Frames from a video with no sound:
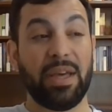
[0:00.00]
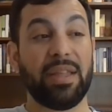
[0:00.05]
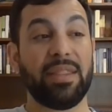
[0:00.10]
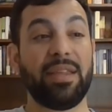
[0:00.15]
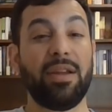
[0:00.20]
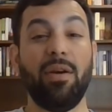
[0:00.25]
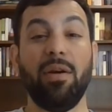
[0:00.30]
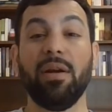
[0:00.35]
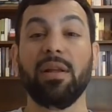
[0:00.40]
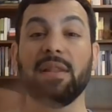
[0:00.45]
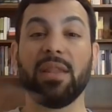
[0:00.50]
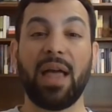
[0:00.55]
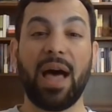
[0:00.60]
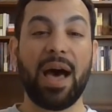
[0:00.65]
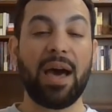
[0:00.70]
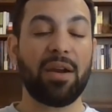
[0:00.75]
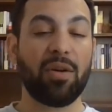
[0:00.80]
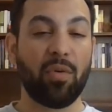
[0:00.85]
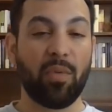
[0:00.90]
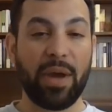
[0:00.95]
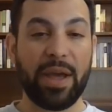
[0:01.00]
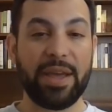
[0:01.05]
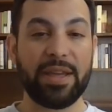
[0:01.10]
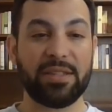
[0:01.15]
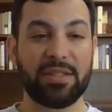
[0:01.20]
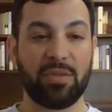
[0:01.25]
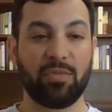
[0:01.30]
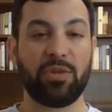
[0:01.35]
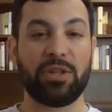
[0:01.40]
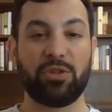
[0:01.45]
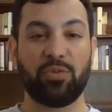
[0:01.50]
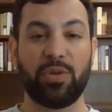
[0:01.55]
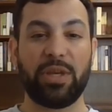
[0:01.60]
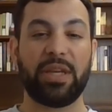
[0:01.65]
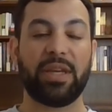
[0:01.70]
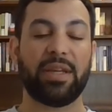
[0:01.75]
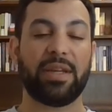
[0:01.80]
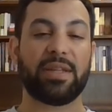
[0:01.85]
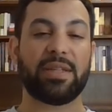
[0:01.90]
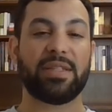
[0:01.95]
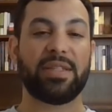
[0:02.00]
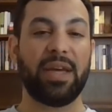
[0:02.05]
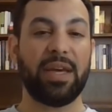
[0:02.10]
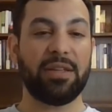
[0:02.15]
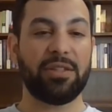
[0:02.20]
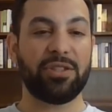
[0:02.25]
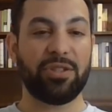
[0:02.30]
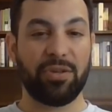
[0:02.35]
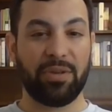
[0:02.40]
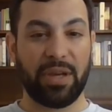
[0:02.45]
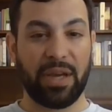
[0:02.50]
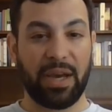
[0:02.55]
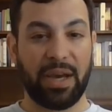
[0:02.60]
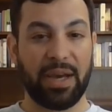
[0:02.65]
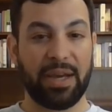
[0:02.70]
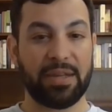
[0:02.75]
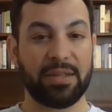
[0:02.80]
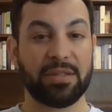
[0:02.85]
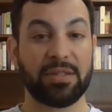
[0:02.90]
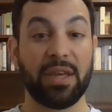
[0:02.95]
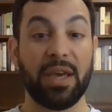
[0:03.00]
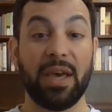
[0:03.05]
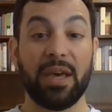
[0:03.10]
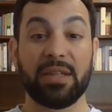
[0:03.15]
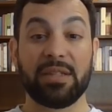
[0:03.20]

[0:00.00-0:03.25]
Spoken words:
There are a lot of ways in which we can assess you guys